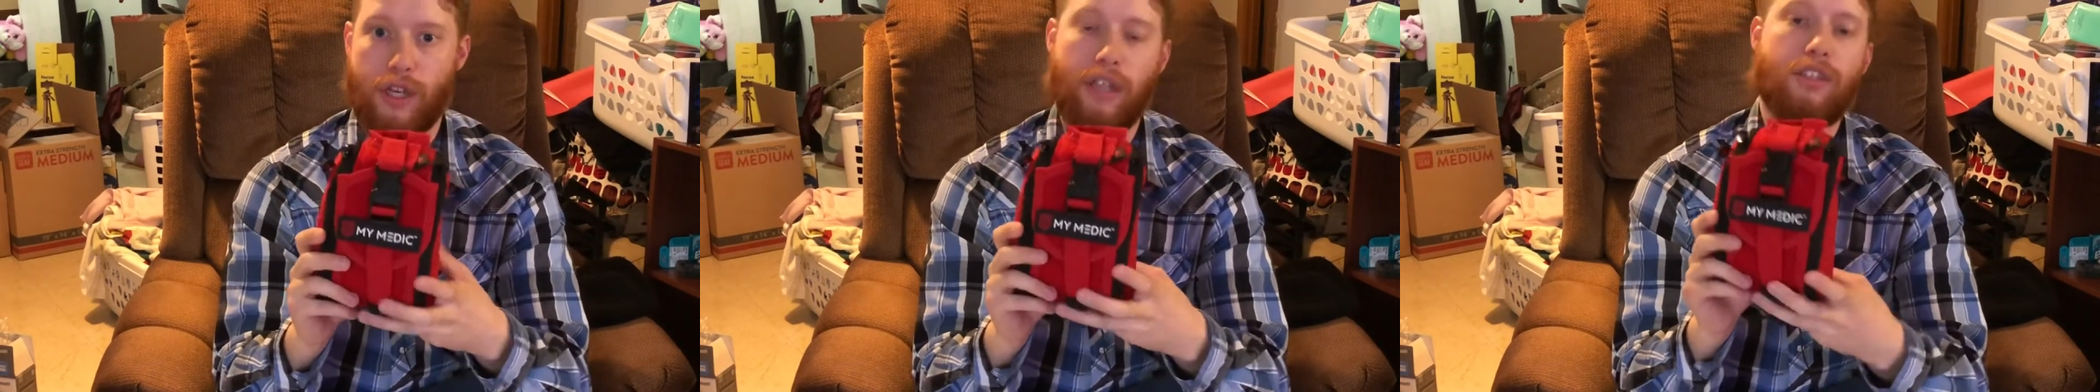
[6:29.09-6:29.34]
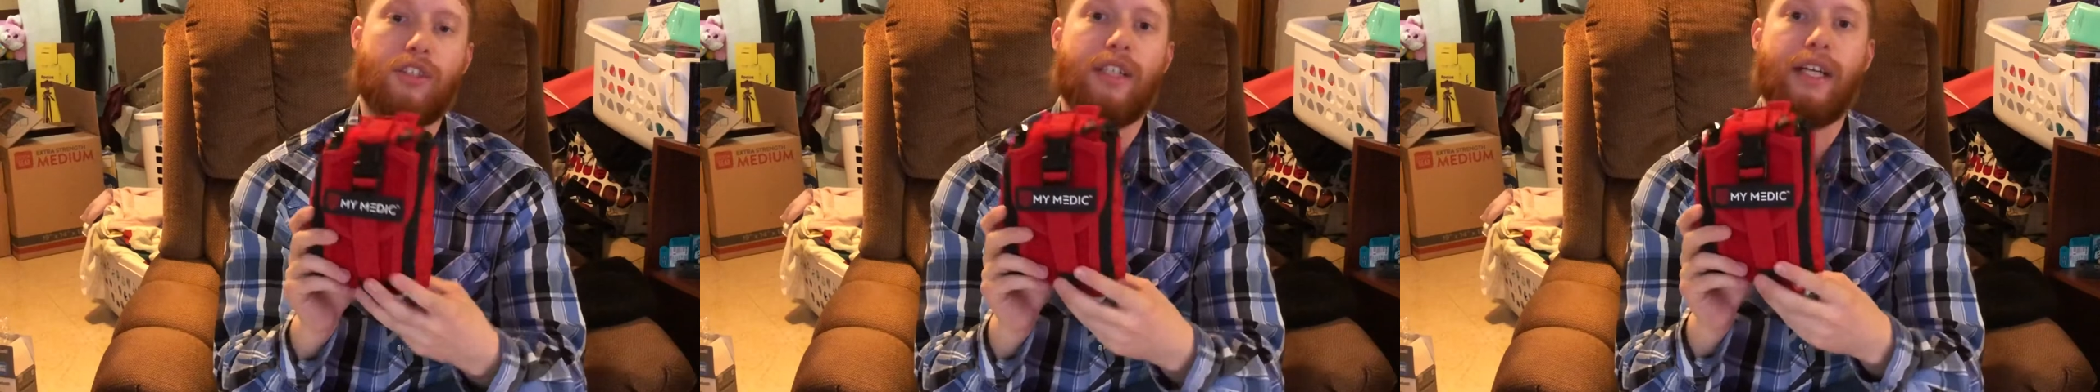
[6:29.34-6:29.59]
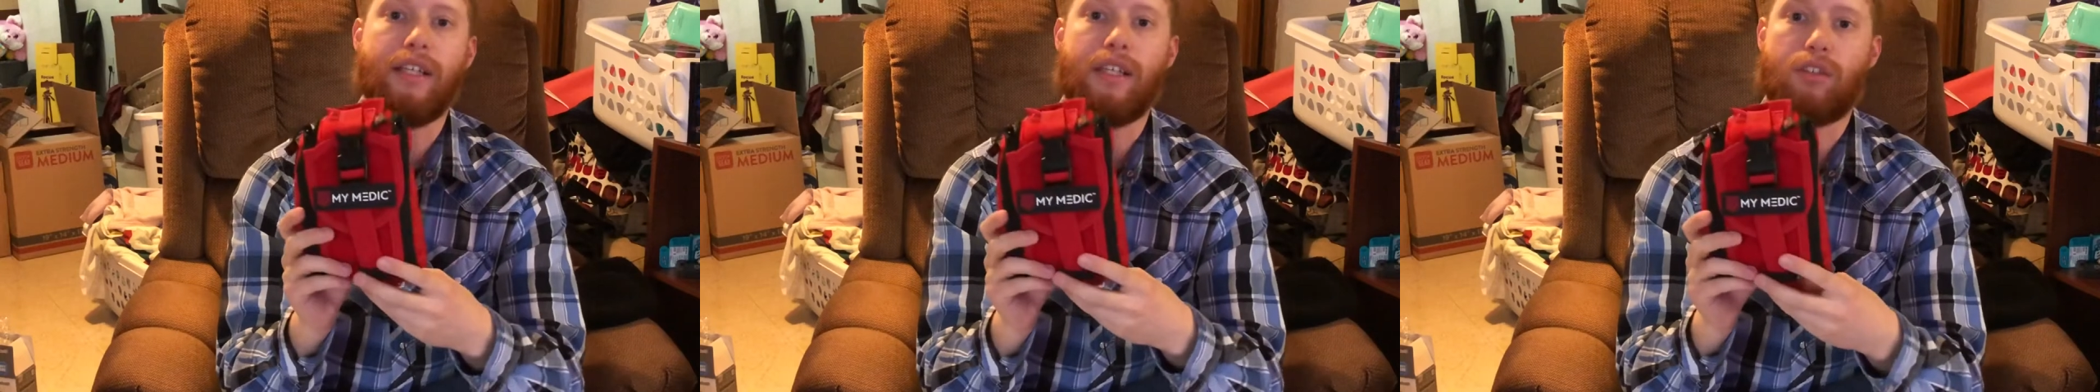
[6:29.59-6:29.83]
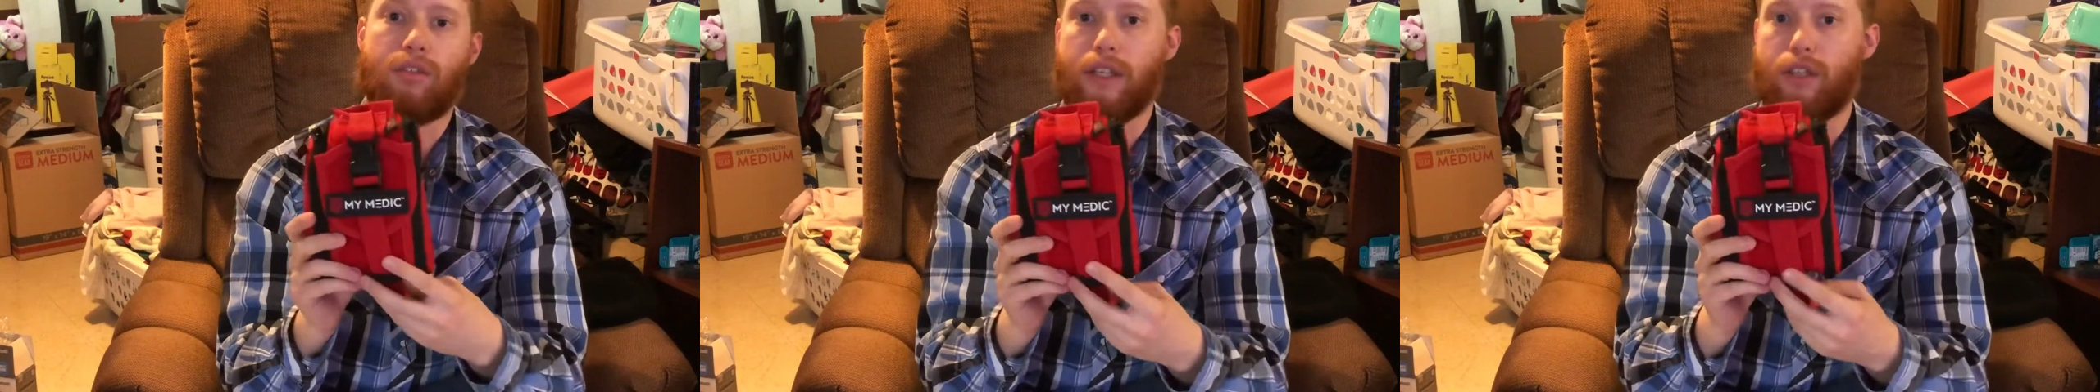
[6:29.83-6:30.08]
I understand that
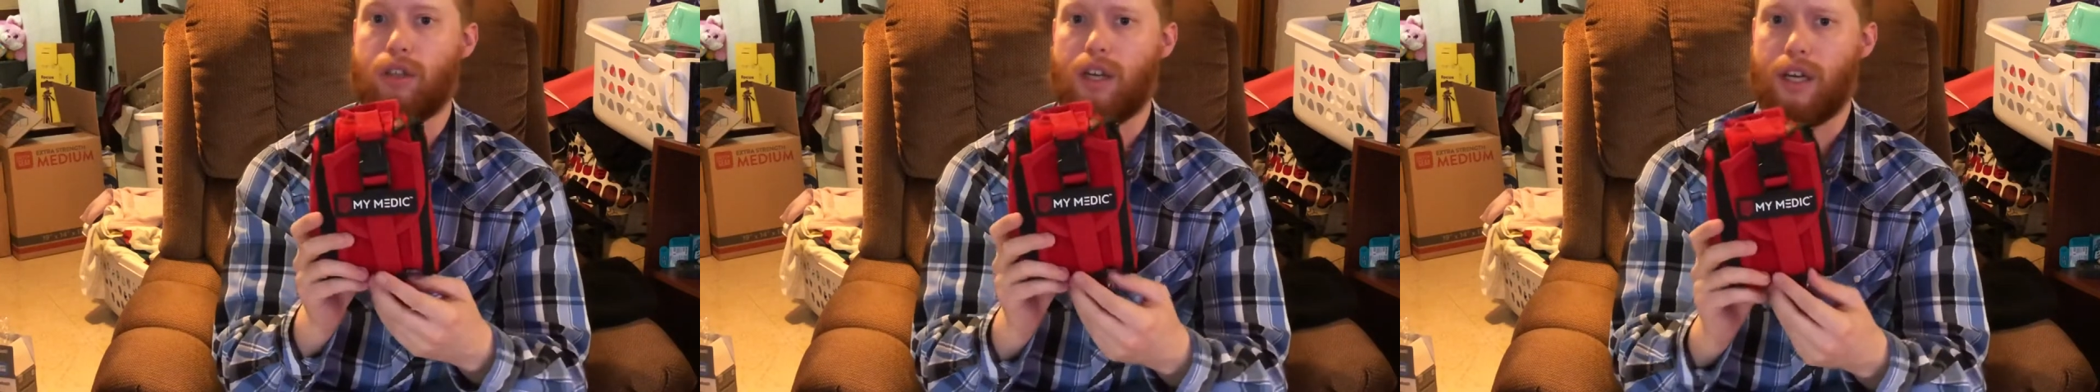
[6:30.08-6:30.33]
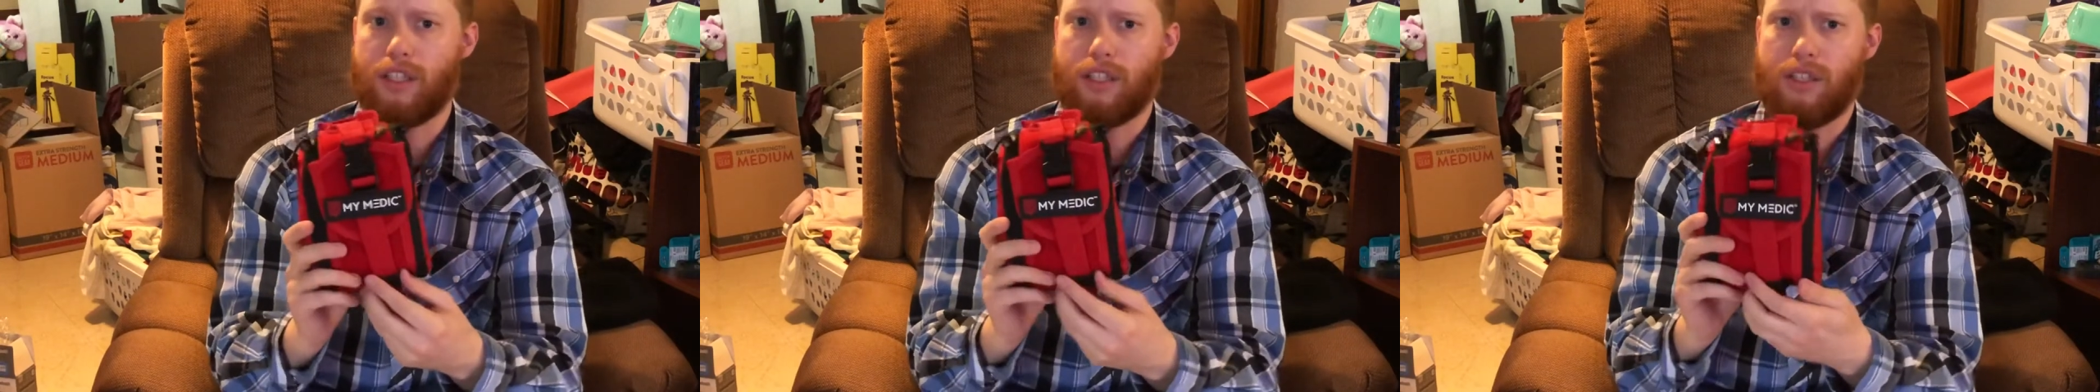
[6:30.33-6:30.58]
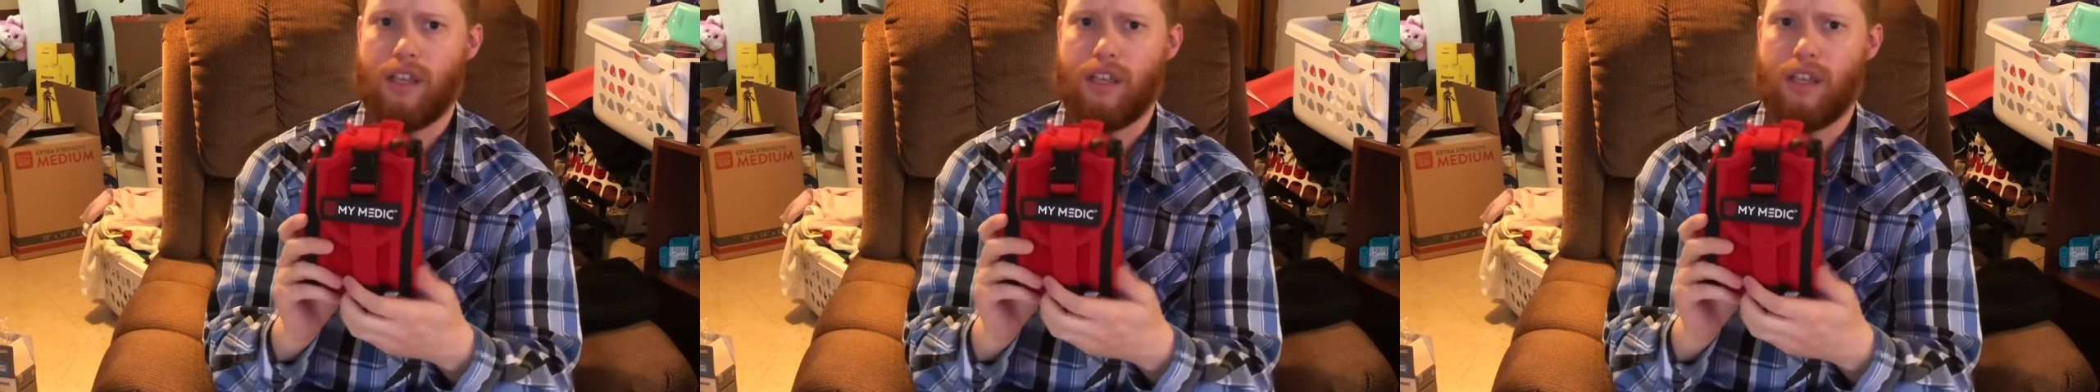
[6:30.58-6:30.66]
the Red Cross